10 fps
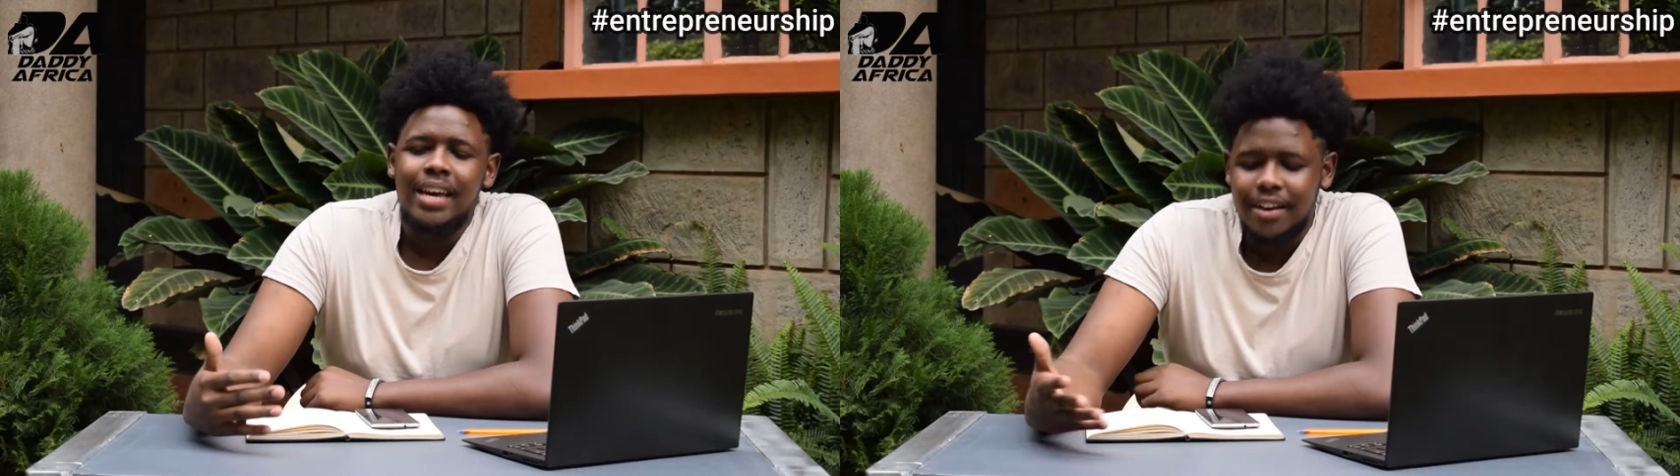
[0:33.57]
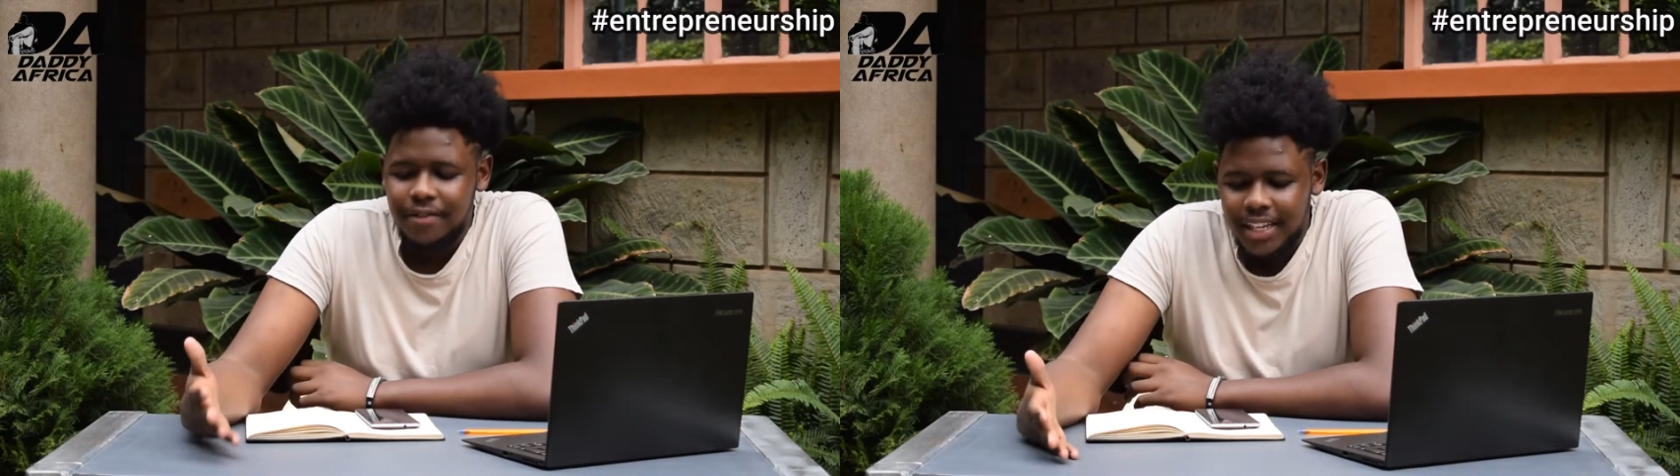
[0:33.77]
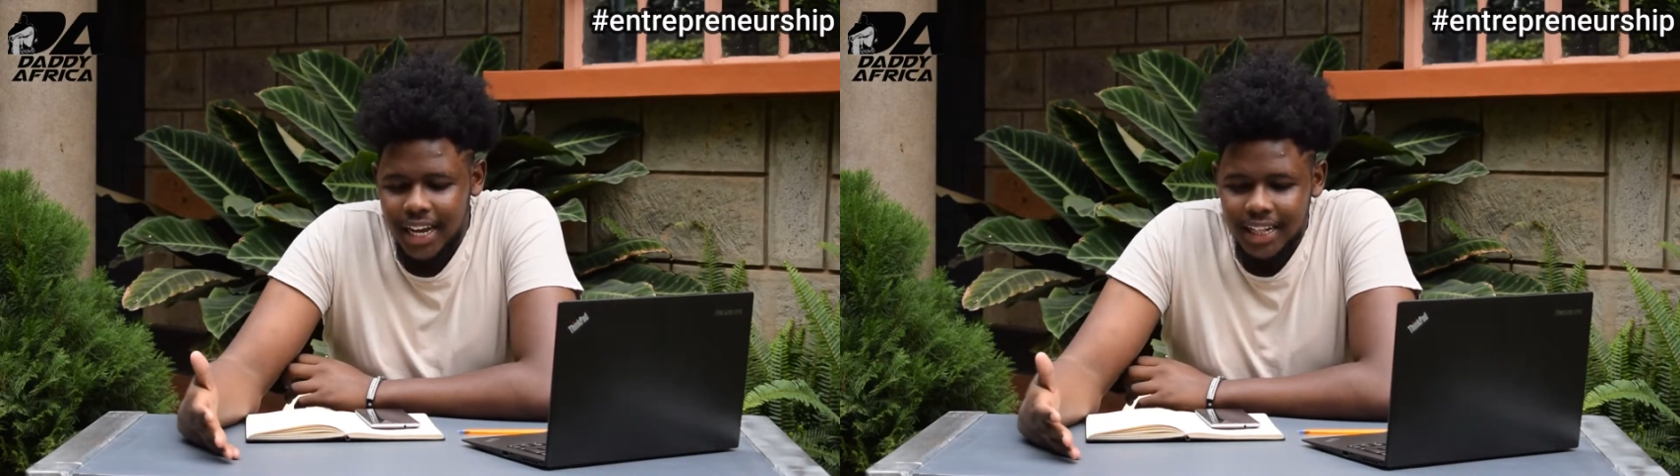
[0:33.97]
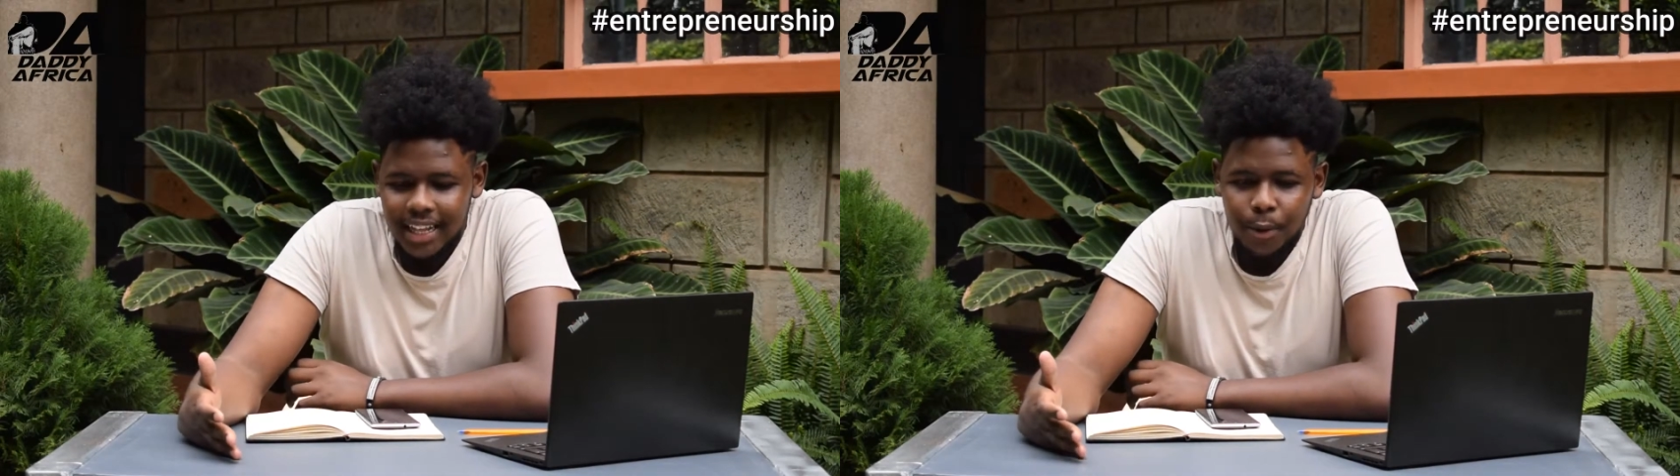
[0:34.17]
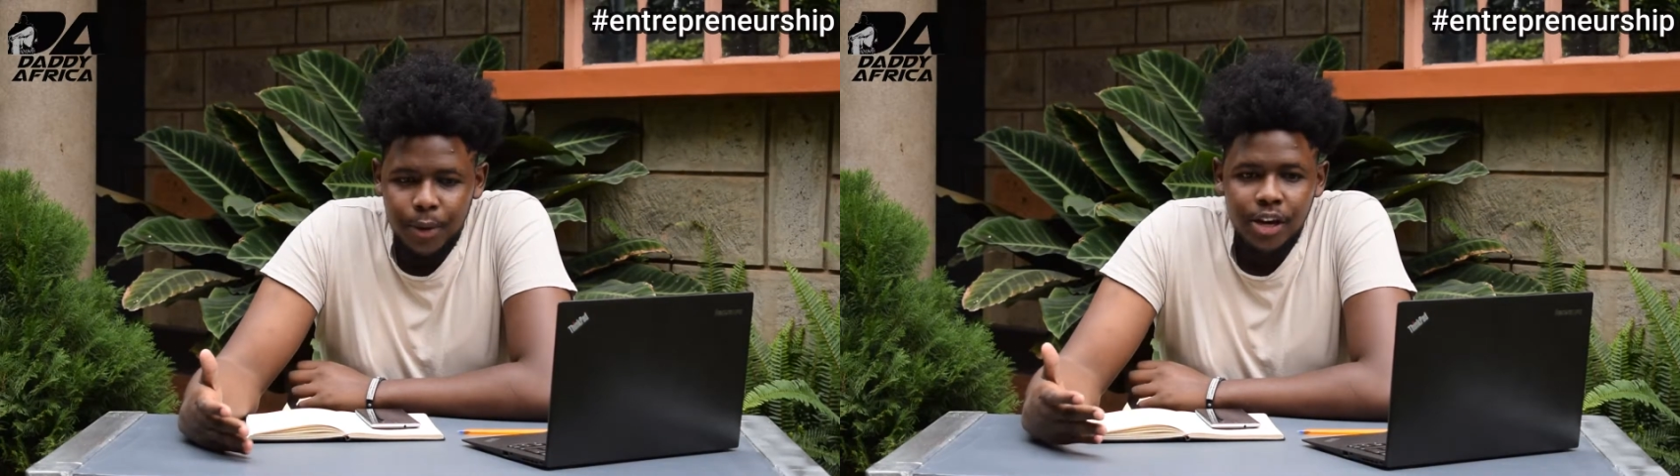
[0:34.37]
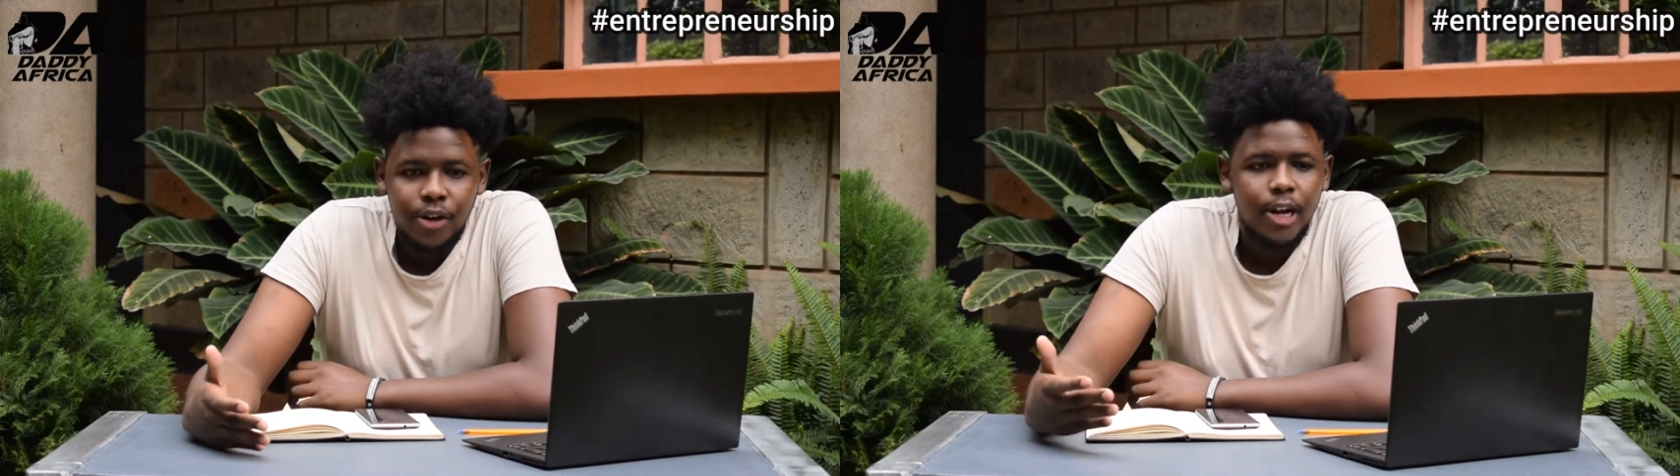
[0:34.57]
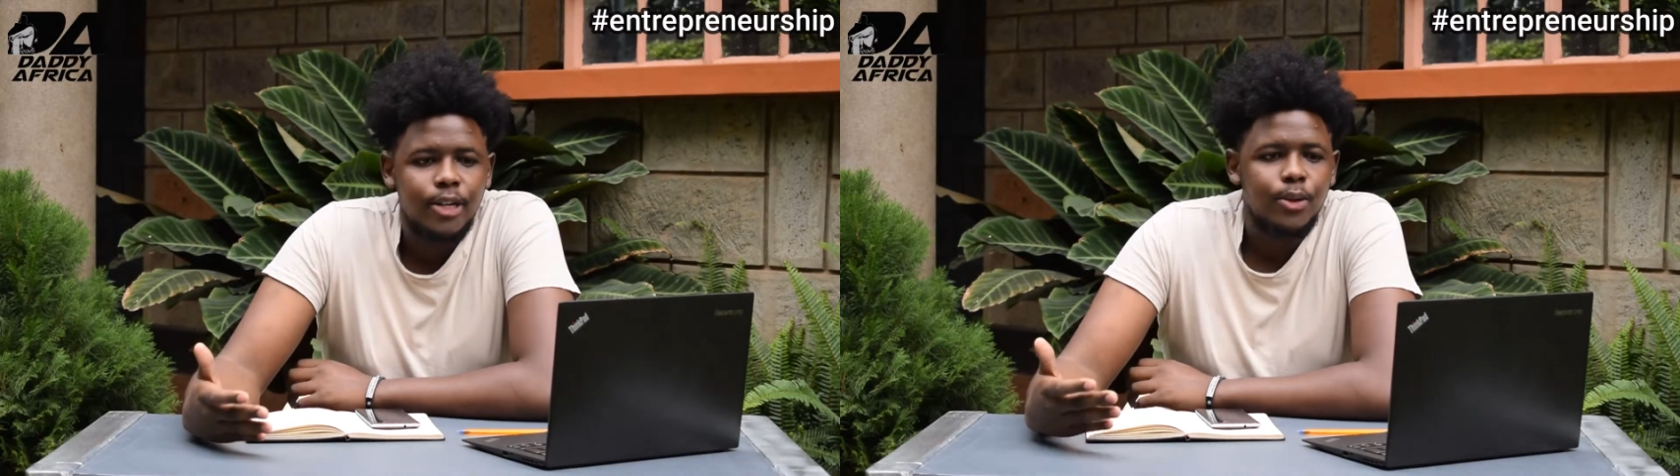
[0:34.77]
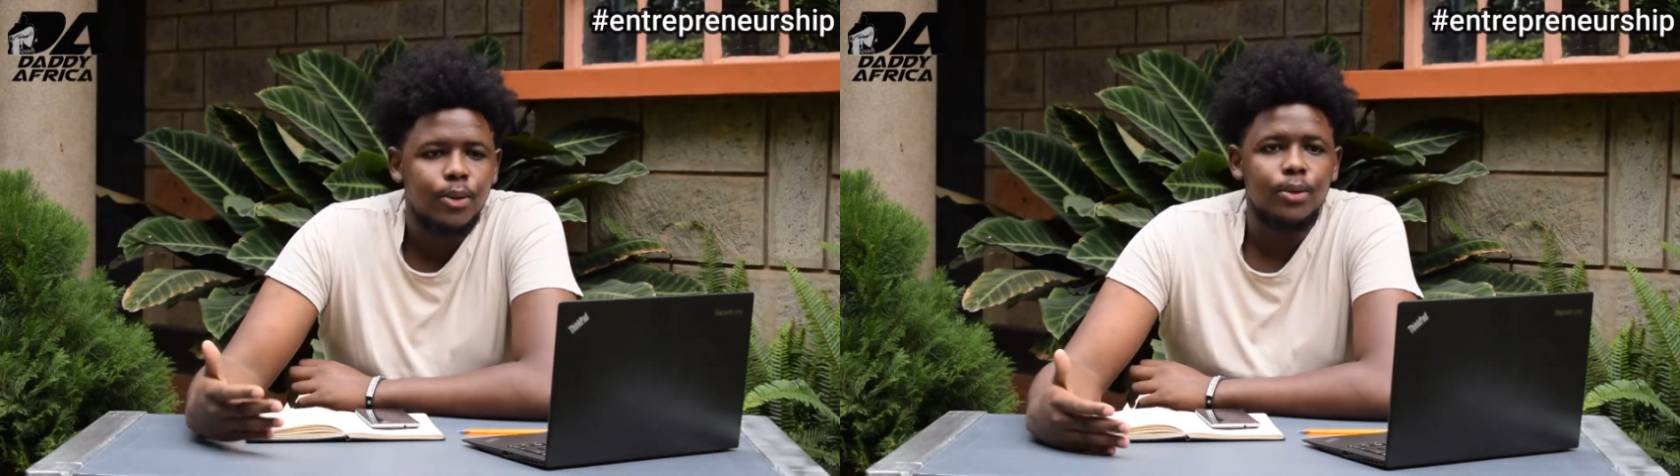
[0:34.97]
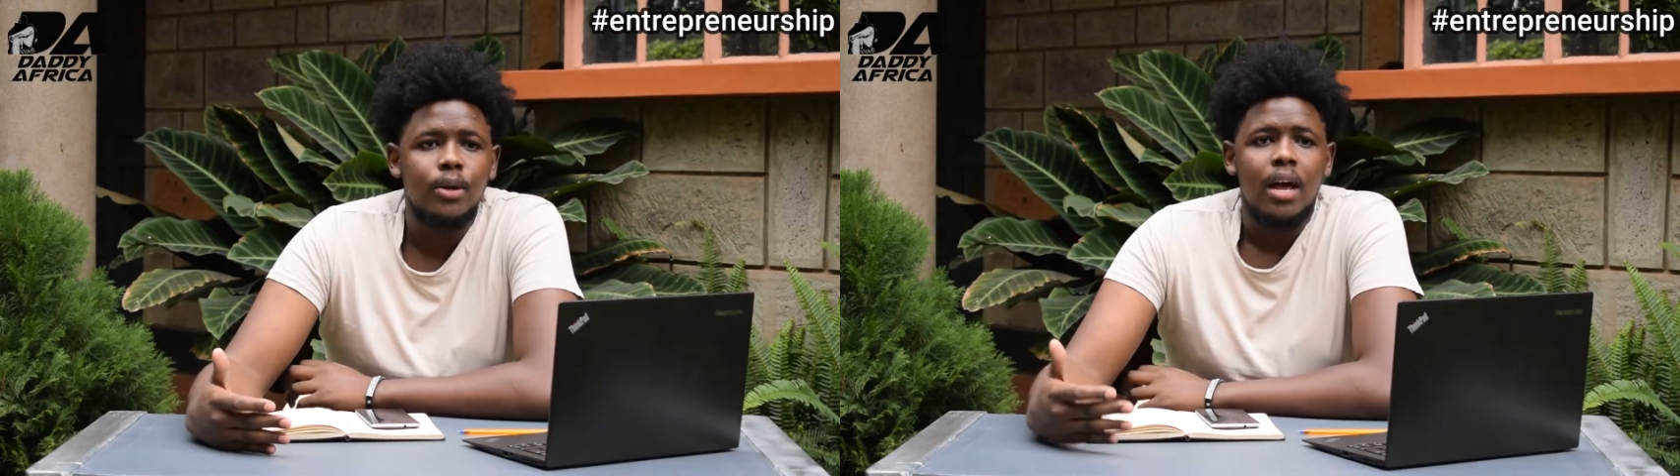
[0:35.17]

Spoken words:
have said that we are going to